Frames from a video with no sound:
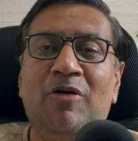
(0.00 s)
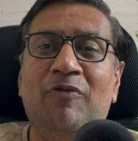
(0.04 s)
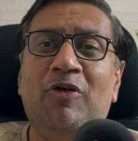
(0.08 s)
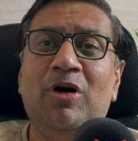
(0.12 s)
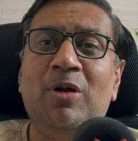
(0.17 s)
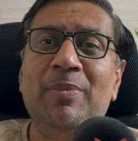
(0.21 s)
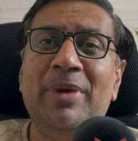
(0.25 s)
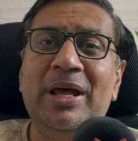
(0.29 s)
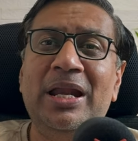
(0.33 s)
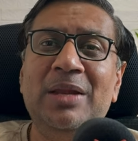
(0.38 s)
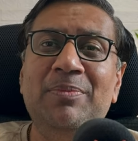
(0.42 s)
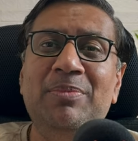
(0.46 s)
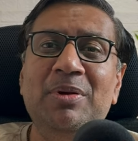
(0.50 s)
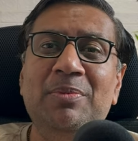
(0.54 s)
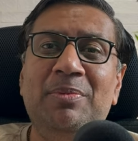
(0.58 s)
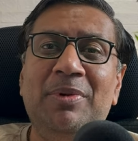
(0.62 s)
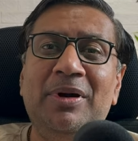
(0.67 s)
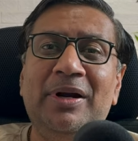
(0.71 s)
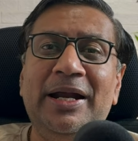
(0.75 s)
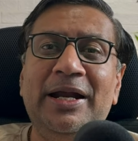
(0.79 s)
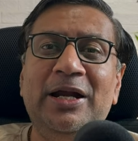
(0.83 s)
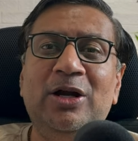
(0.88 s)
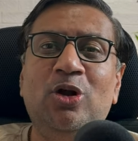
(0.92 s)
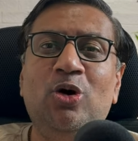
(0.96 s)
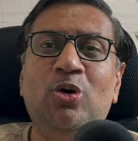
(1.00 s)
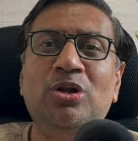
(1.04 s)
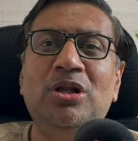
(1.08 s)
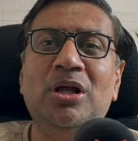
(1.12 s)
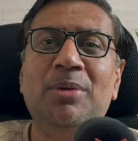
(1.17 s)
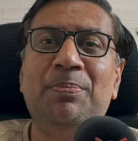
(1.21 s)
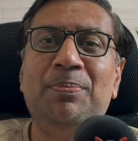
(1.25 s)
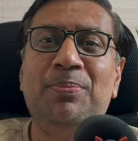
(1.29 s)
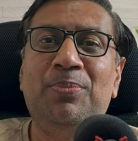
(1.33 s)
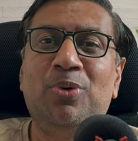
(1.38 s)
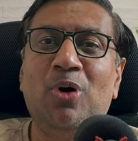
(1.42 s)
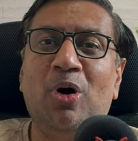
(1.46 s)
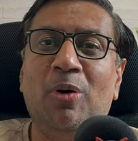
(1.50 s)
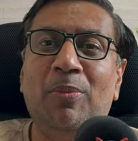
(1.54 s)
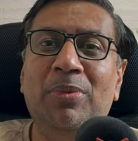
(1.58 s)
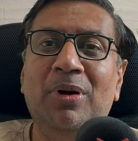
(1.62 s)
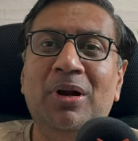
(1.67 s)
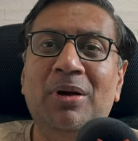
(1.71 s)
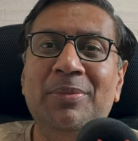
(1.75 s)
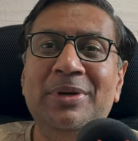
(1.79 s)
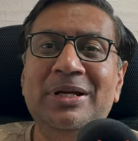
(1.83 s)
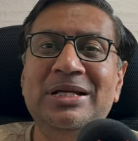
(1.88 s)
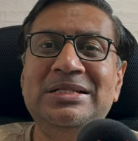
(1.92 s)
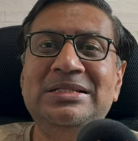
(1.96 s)
For many people right now, the
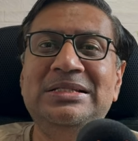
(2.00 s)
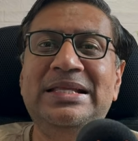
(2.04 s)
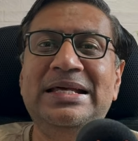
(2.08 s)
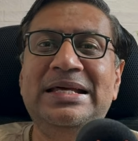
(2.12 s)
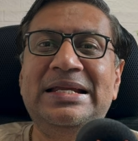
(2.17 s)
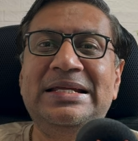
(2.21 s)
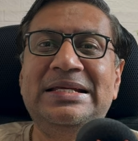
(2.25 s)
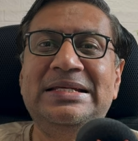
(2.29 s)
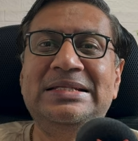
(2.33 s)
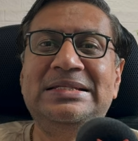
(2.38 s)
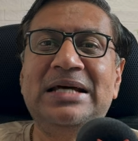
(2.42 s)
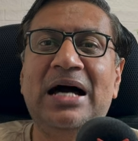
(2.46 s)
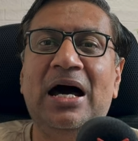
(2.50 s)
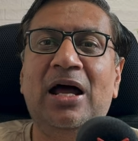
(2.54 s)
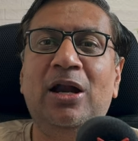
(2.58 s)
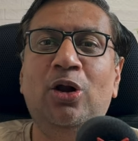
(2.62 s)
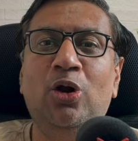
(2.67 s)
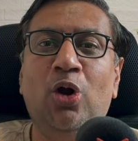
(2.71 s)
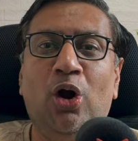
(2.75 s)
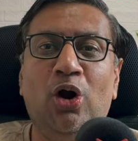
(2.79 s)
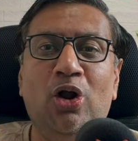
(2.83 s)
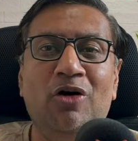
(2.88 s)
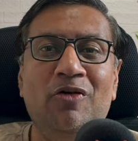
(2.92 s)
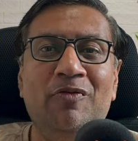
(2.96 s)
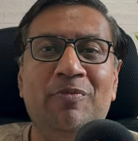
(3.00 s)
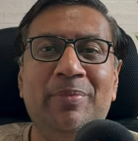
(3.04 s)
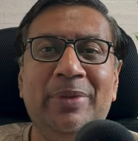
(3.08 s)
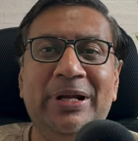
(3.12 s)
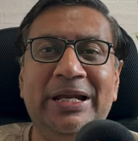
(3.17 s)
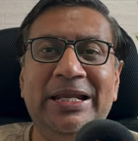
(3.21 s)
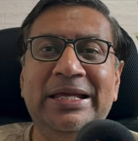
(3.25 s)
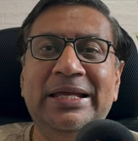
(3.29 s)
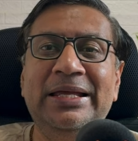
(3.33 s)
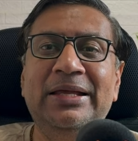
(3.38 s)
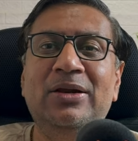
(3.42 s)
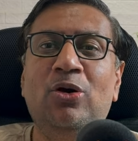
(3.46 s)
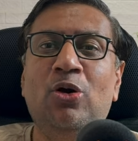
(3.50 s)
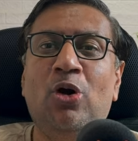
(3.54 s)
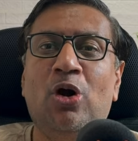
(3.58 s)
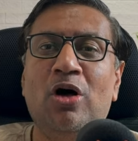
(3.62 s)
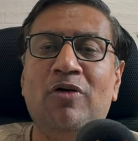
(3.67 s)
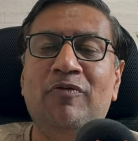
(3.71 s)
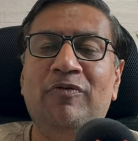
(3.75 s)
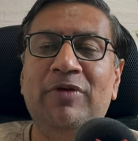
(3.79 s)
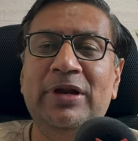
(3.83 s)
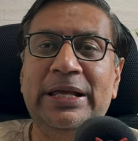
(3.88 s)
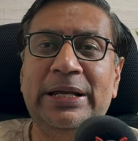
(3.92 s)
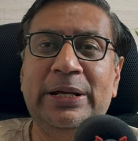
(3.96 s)
problem is there is a lot of money, lot
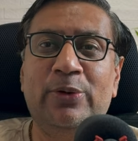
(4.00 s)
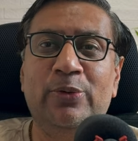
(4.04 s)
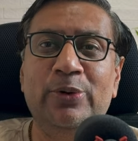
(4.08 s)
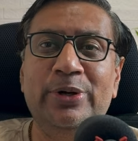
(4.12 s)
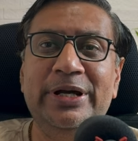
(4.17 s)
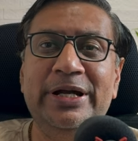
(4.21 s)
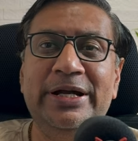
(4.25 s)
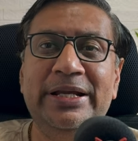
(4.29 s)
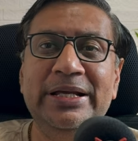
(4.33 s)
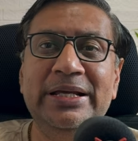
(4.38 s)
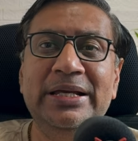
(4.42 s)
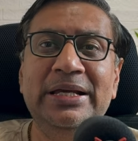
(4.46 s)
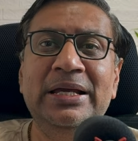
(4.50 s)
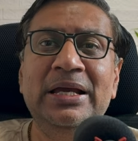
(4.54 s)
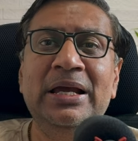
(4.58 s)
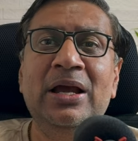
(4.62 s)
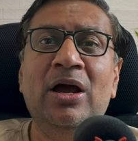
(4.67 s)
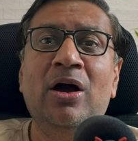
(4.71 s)
of liquidity.